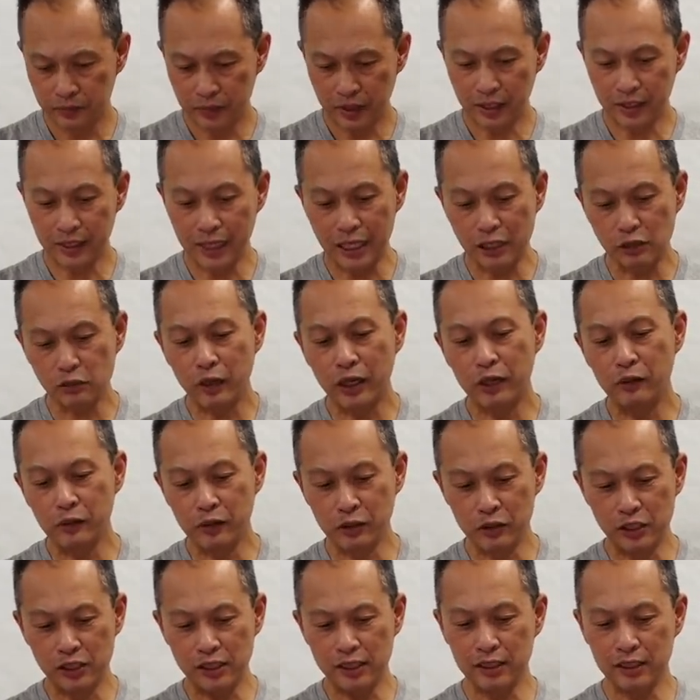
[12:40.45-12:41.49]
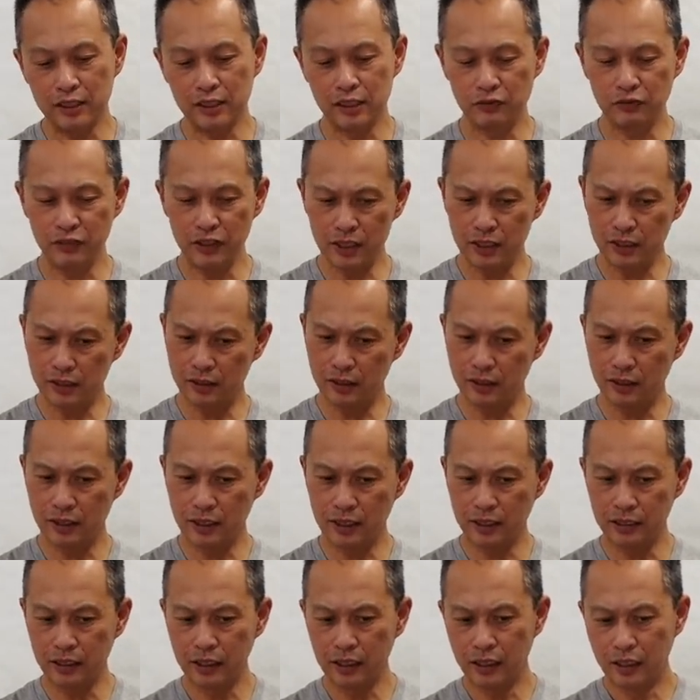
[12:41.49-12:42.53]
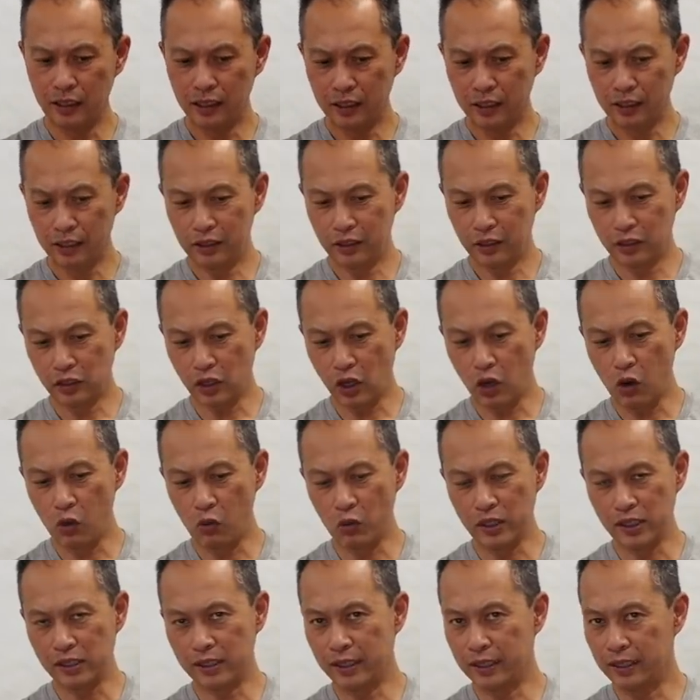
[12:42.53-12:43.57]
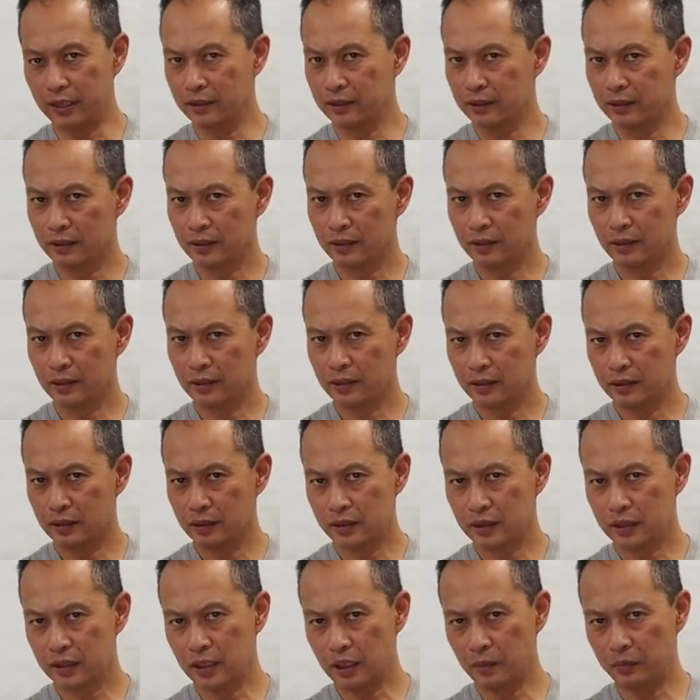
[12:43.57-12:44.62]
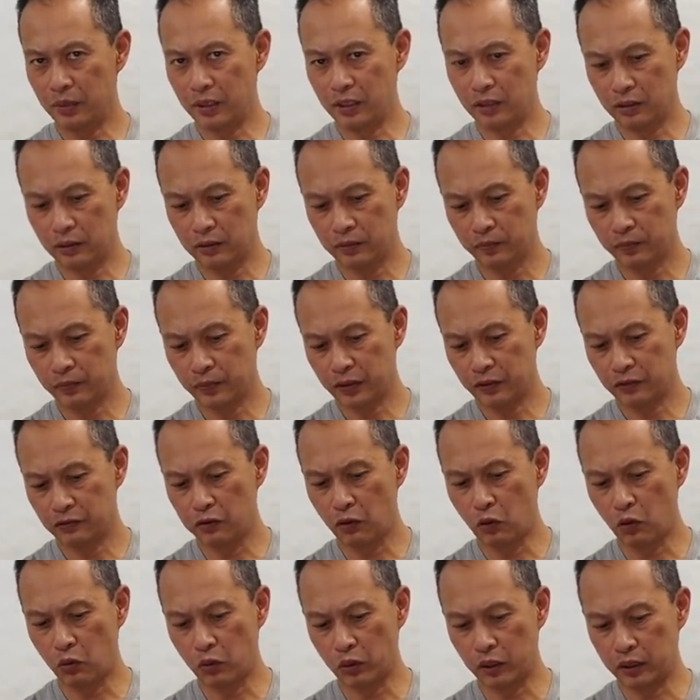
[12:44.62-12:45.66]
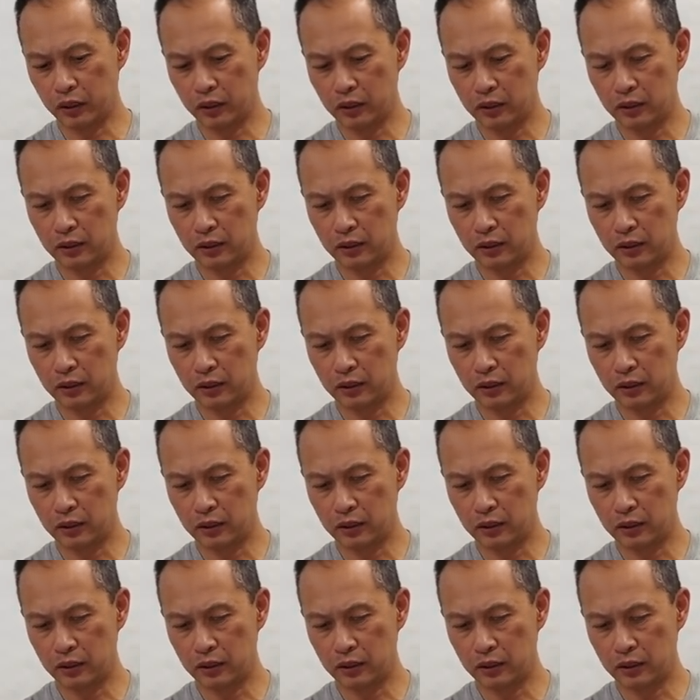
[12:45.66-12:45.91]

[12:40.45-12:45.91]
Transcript: And that's why when you see this vehicle a lot, you know, it's always like tipping forward.